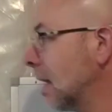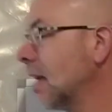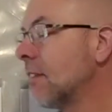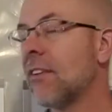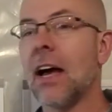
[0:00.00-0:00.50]

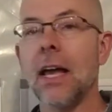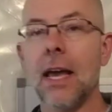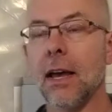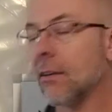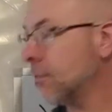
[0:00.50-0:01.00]
If I
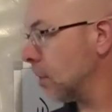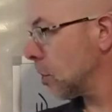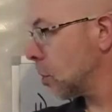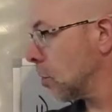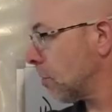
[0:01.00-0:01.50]
have
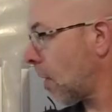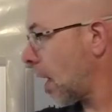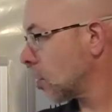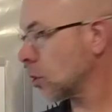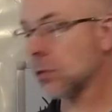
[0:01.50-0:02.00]
two
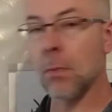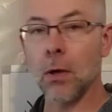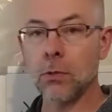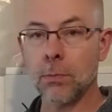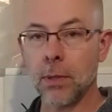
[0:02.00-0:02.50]
fractions
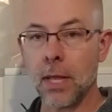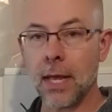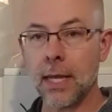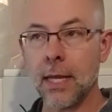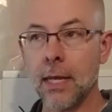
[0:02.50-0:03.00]

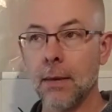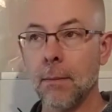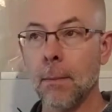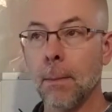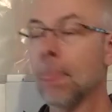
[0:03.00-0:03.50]
multiplied
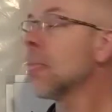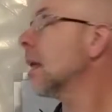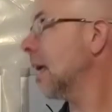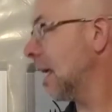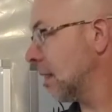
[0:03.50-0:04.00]

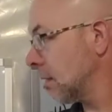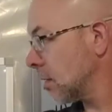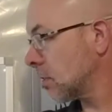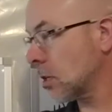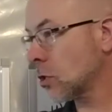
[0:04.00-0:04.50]
in
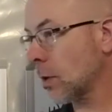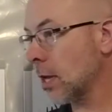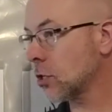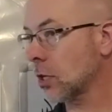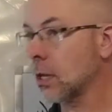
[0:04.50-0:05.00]
this
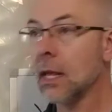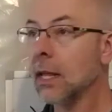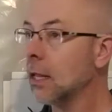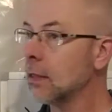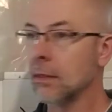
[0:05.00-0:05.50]
situation,
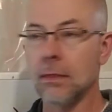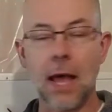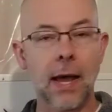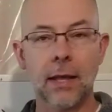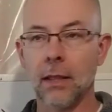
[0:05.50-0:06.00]

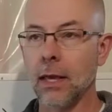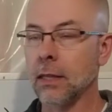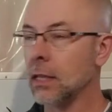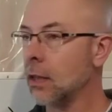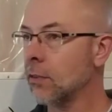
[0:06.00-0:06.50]
not like
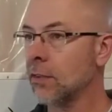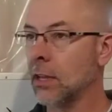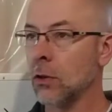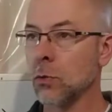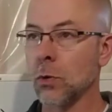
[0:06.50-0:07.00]
the other
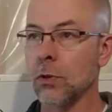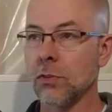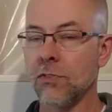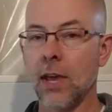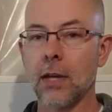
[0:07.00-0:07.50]
videos where
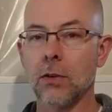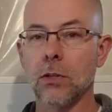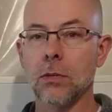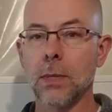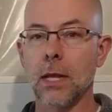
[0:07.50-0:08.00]
there's factoring
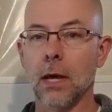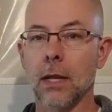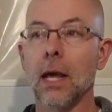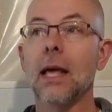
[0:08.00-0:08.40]
to be done.